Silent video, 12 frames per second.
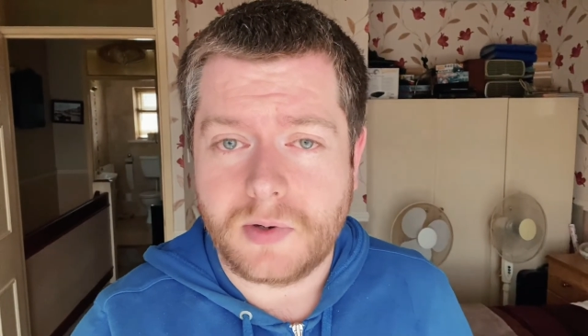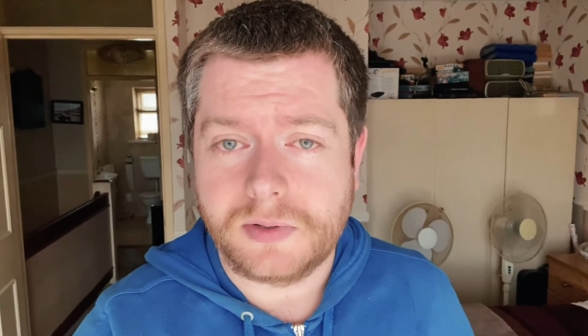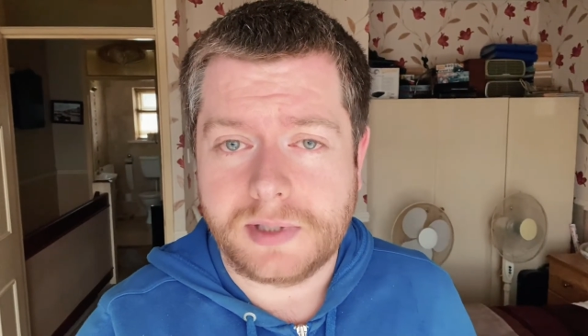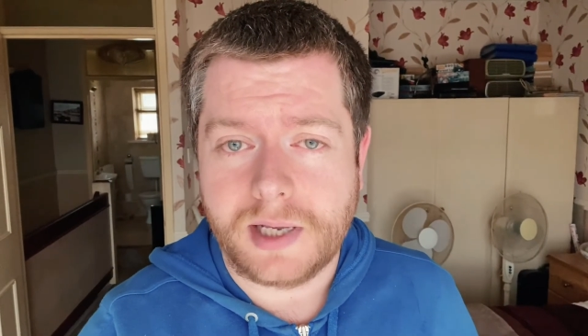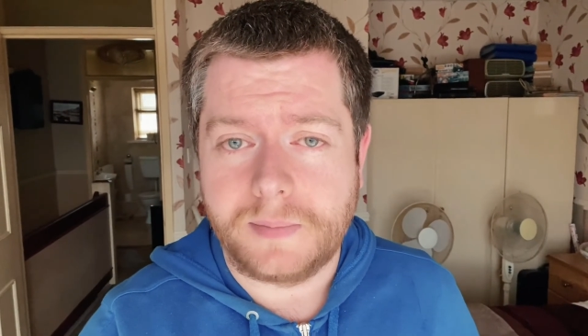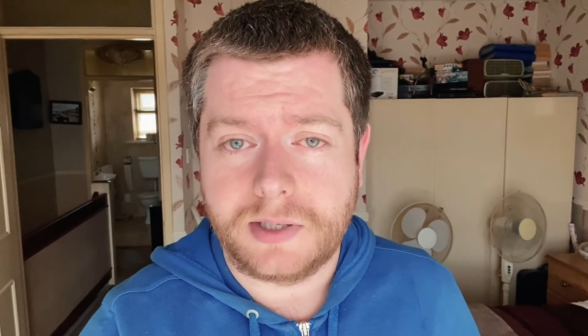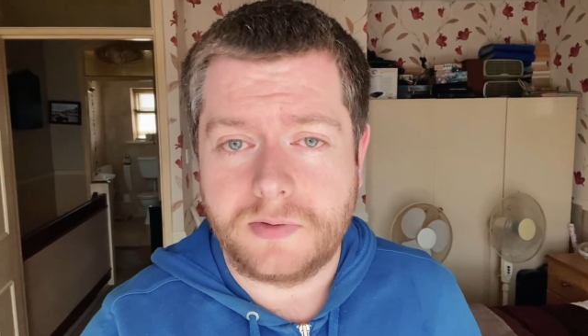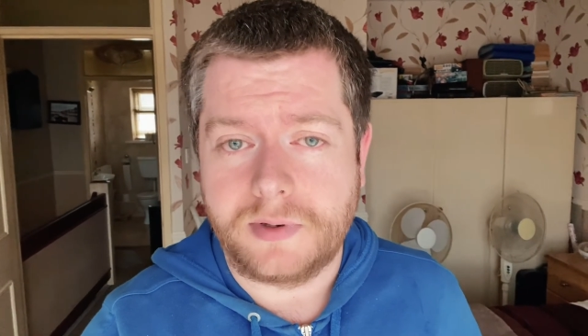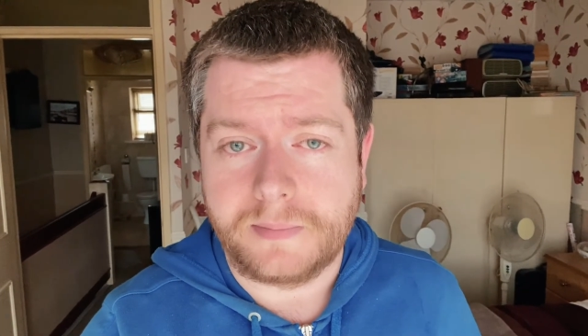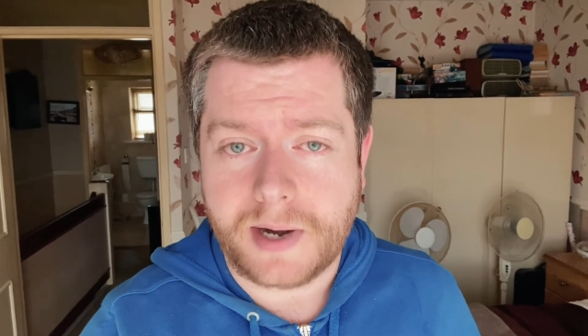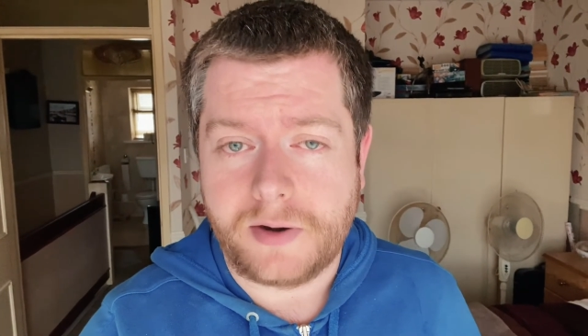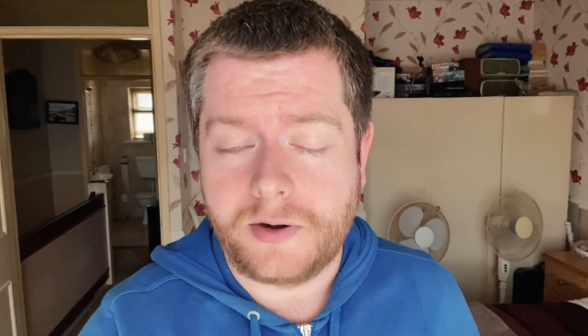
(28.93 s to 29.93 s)
mostly I'll be
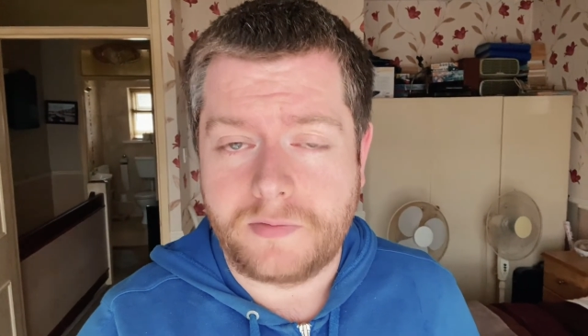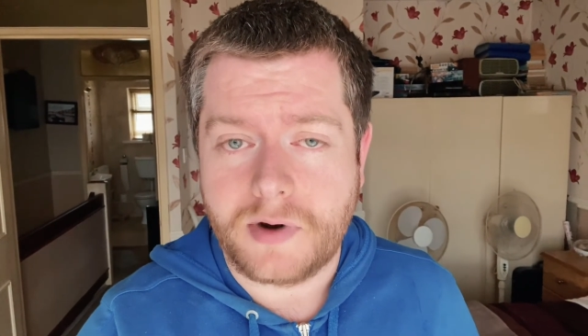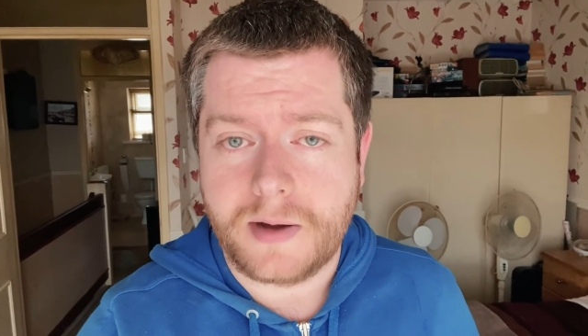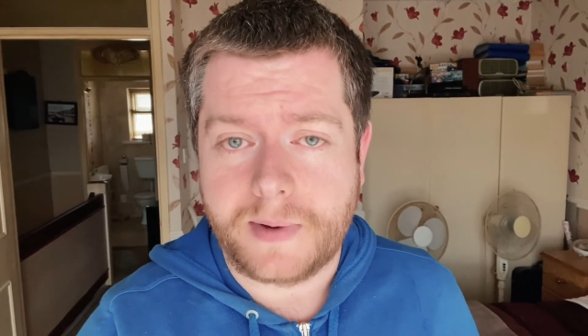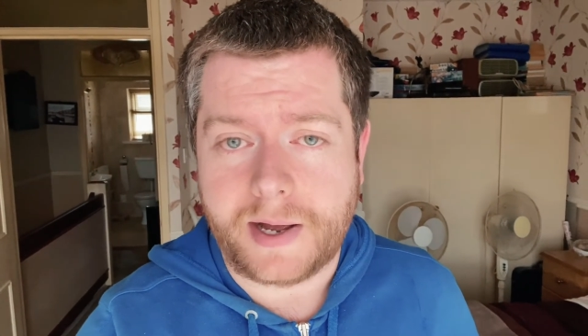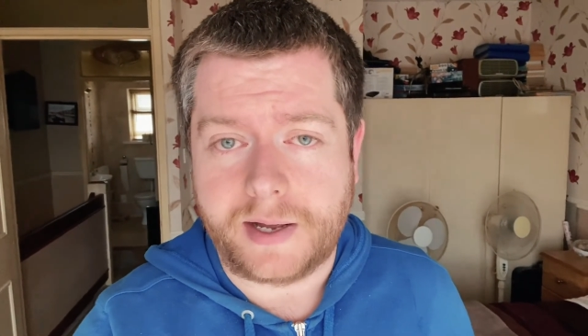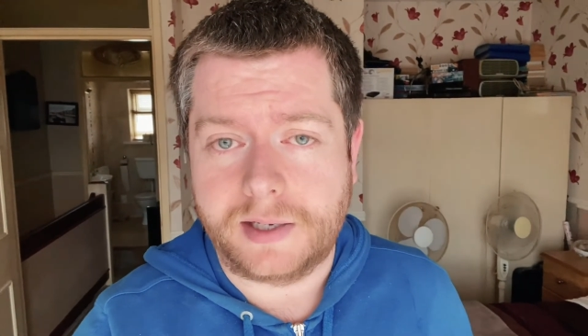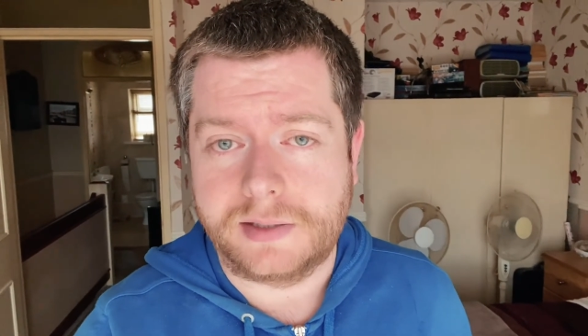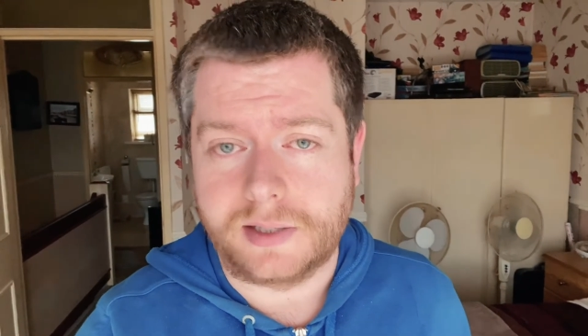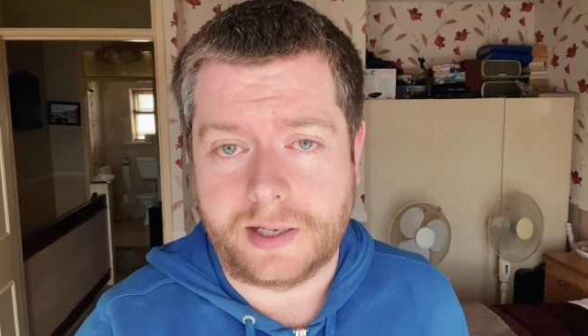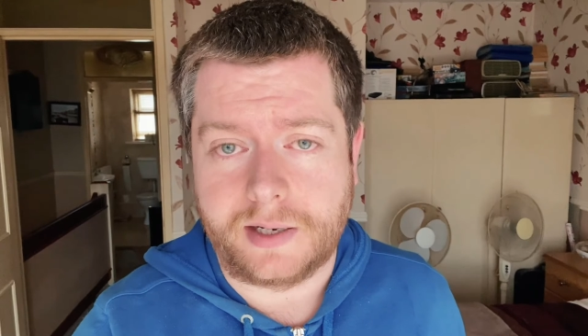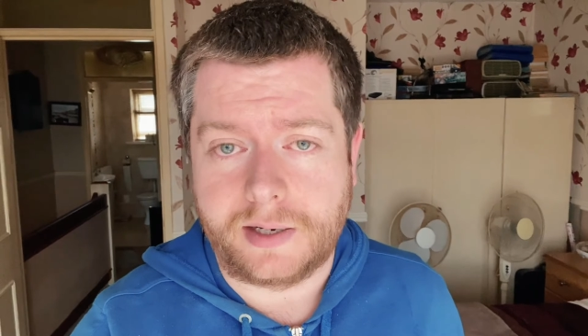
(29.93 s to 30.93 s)
doing Mario ROM
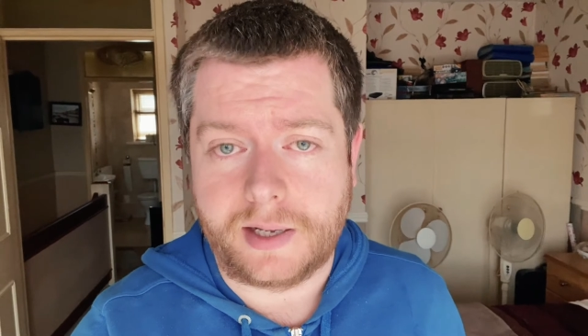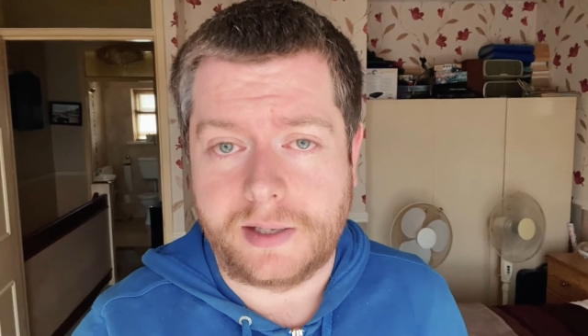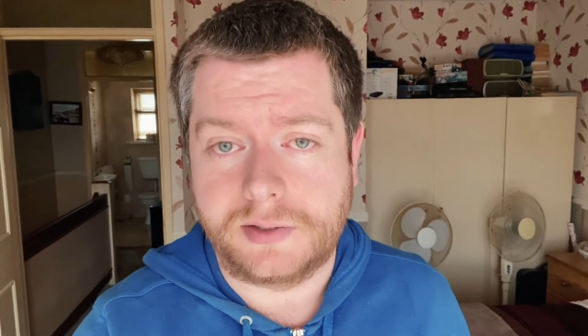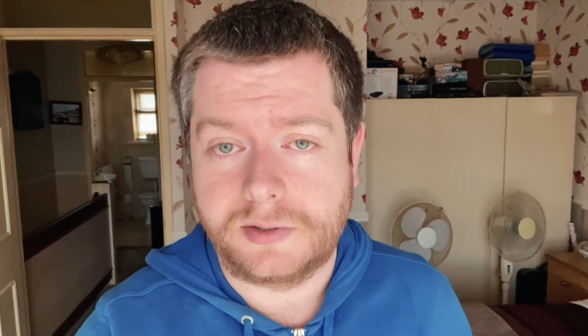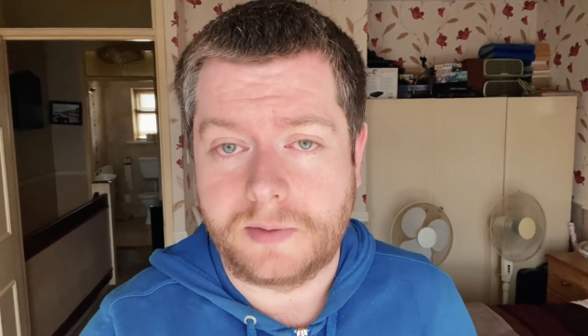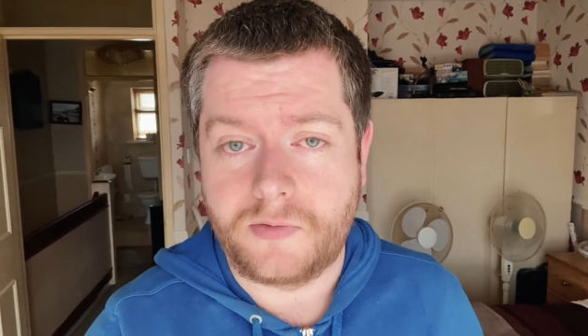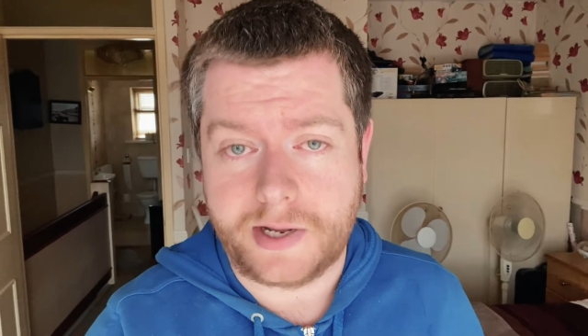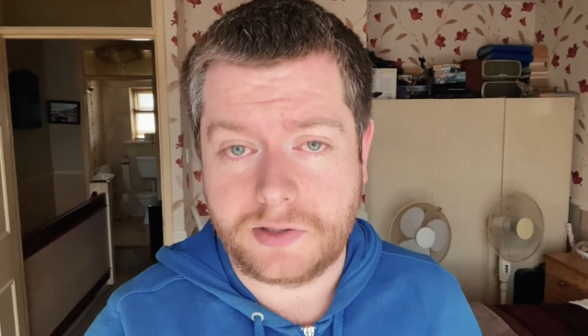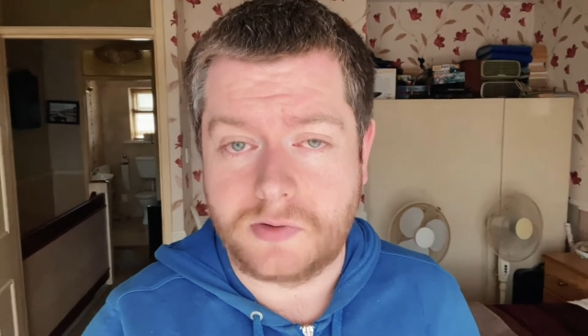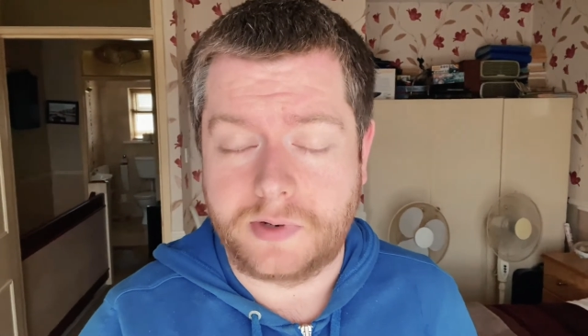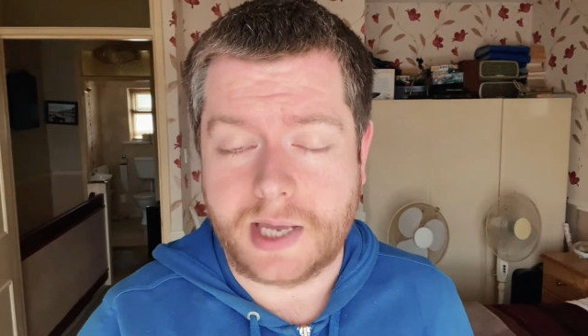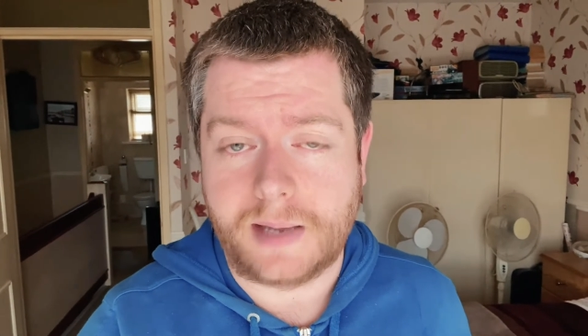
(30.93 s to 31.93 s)
hacks and uh, some
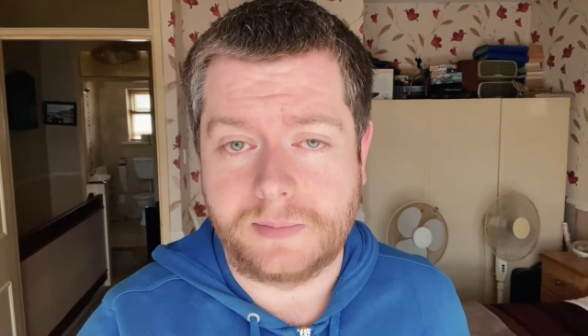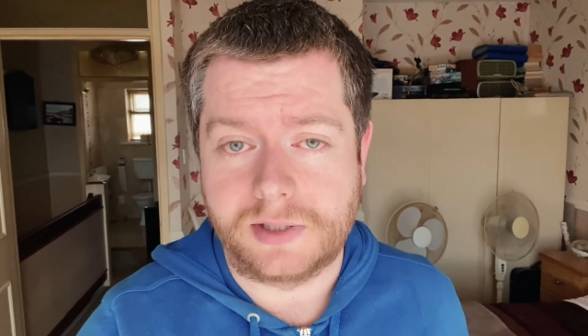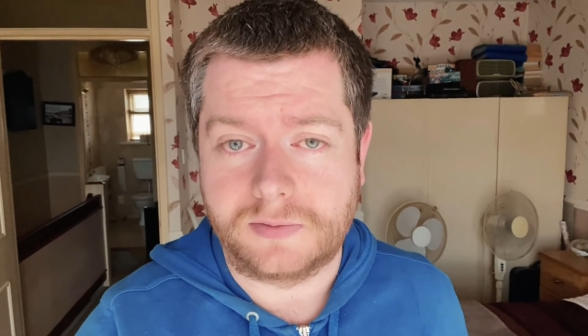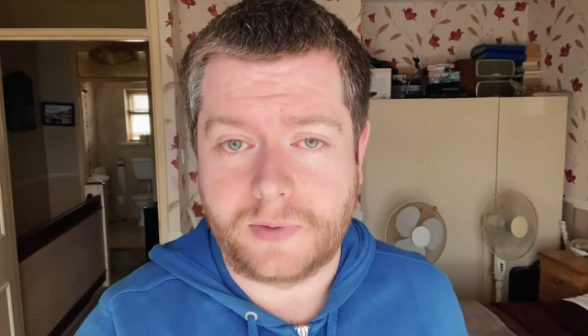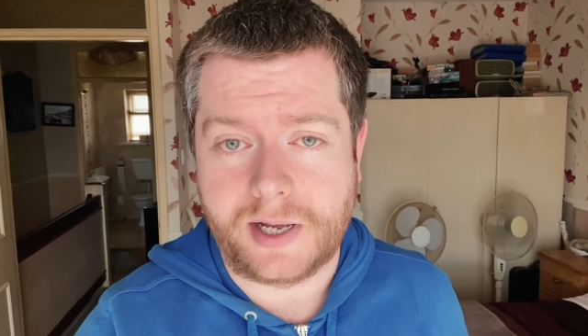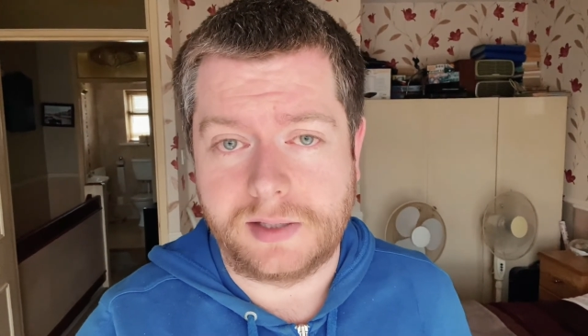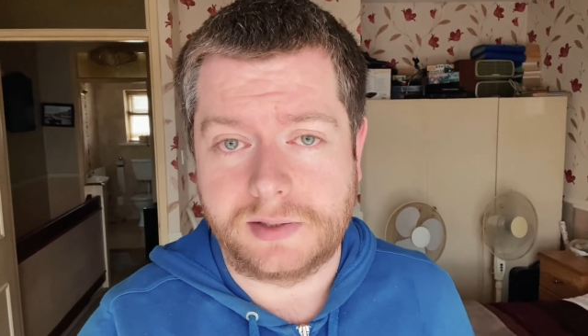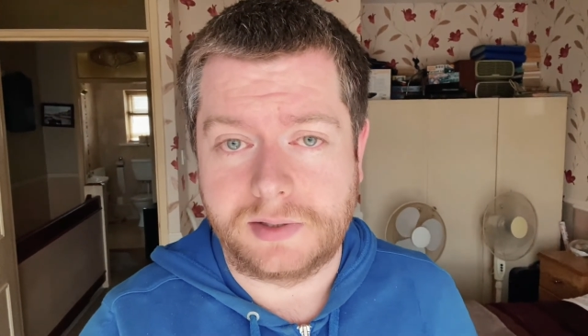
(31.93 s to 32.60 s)
retro games as well.